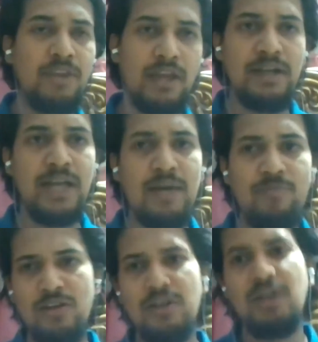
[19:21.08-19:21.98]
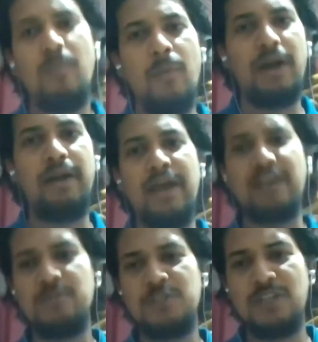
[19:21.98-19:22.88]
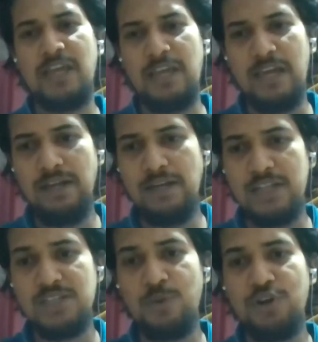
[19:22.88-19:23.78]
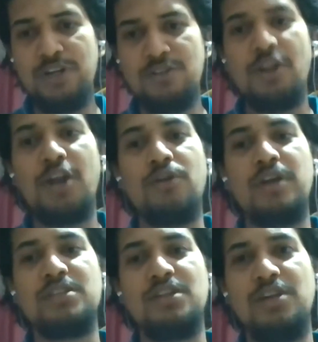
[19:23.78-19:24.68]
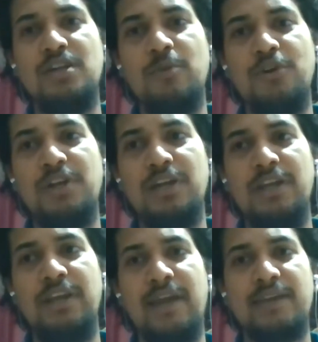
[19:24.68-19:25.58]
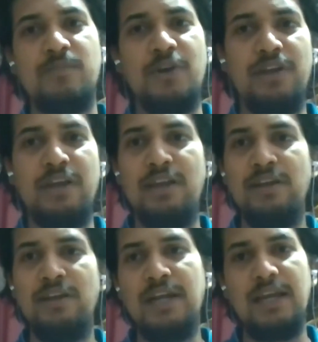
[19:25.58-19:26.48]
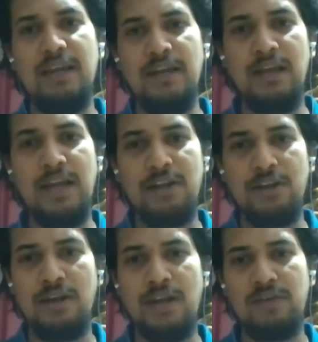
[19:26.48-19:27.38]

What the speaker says: in depth. But as much as I can touch upon it so that you guys can read upon it in detail later in life.